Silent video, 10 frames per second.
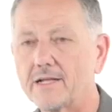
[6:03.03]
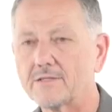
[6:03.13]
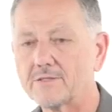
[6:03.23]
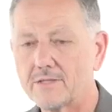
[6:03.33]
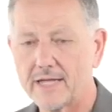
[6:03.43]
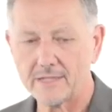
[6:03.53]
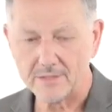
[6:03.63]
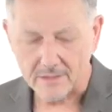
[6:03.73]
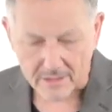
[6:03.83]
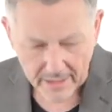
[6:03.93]
And
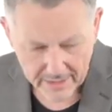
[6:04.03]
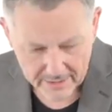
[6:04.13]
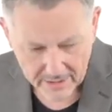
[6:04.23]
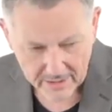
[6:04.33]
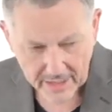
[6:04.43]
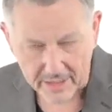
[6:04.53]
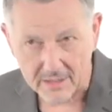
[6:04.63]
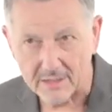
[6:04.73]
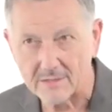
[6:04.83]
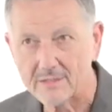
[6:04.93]
yes, son, that
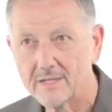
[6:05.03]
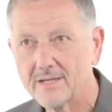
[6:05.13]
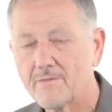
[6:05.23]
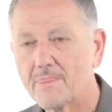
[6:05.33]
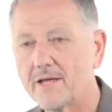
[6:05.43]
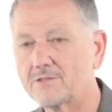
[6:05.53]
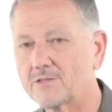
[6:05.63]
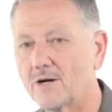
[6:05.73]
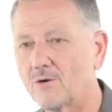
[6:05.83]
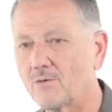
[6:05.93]
is. And
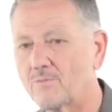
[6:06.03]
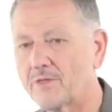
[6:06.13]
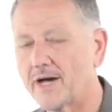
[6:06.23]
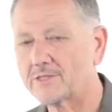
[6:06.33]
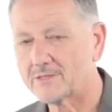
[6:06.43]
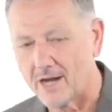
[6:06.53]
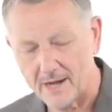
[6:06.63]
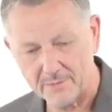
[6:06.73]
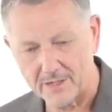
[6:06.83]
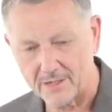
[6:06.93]
so I
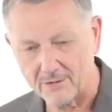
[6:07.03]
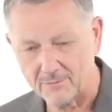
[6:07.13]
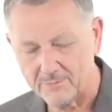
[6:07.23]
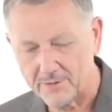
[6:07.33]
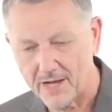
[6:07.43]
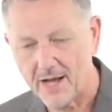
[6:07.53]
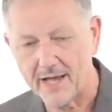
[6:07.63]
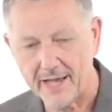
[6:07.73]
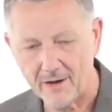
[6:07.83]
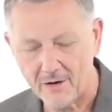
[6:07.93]
stop, and I go,
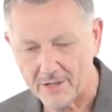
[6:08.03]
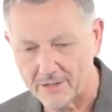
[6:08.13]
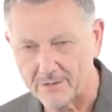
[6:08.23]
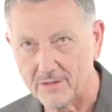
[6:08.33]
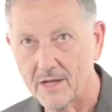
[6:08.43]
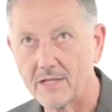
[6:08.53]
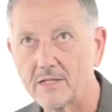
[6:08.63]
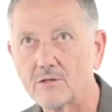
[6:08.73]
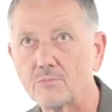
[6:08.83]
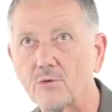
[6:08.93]
hi, how are you?
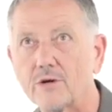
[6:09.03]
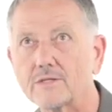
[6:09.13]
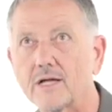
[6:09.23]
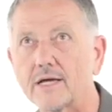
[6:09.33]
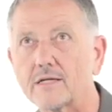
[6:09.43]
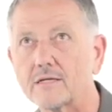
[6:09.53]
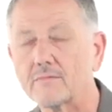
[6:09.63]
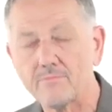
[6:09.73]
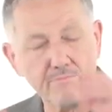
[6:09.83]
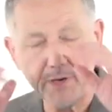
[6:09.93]
And the little boy's like,
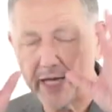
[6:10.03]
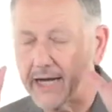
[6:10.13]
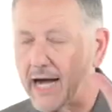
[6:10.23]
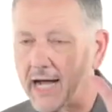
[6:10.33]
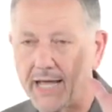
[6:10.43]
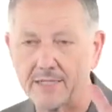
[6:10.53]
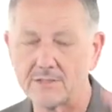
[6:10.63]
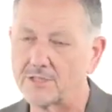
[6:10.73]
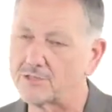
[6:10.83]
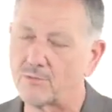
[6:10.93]

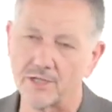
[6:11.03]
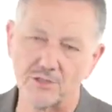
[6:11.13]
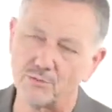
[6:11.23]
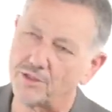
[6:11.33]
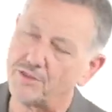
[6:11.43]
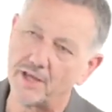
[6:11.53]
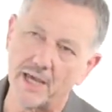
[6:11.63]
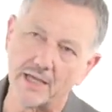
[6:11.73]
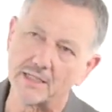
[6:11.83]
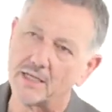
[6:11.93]
big-eyed, just what you would
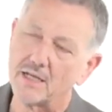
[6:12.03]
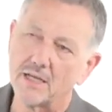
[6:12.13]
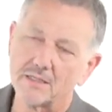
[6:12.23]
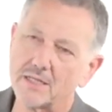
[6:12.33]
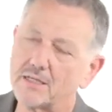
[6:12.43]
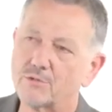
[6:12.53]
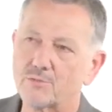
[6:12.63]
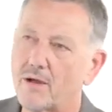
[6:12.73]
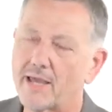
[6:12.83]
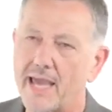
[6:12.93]
think. The kid
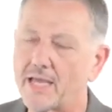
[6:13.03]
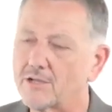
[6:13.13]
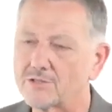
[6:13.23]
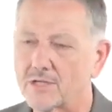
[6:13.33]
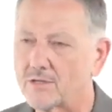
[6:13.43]
was probably seven, eight